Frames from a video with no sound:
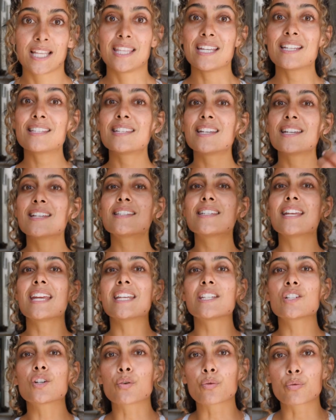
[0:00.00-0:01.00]
This is
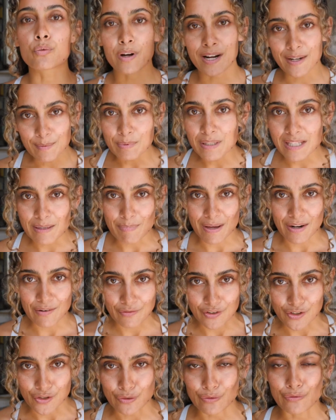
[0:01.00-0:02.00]
incredibly
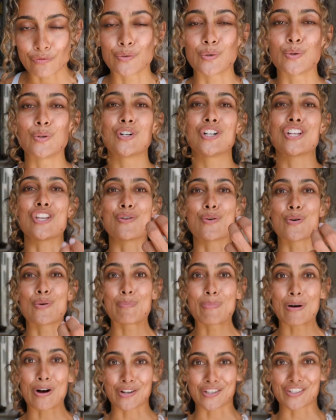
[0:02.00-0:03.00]
beneficial for your
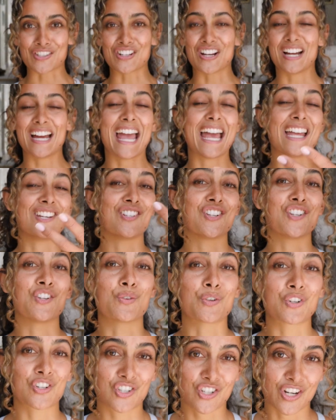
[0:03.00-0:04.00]
posture and
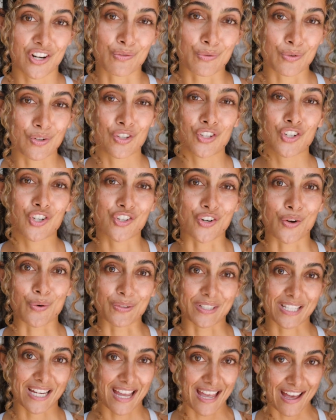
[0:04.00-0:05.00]
your general
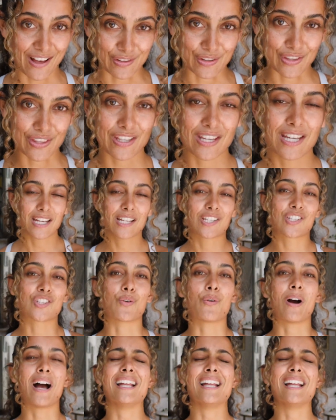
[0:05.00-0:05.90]
shoulder health. So